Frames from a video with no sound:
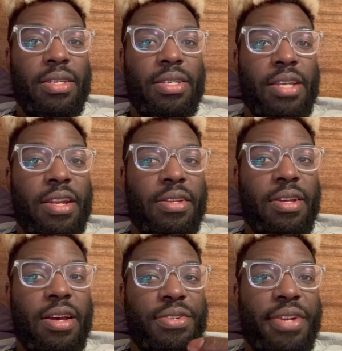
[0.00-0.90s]
just got a
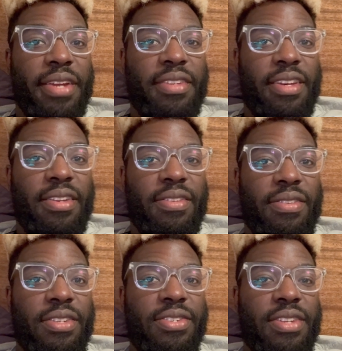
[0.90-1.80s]
contract signed. So
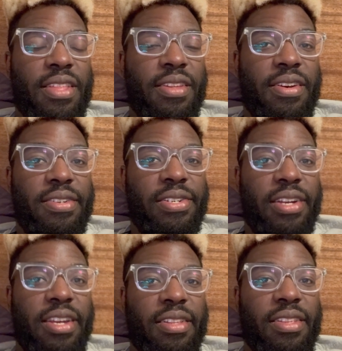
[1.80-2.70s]
they just signed the
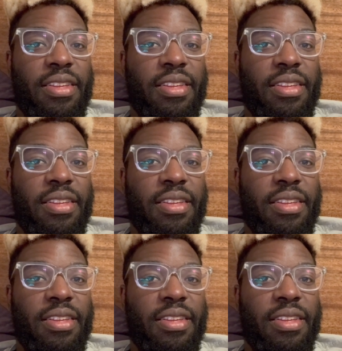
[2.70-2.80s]
contract.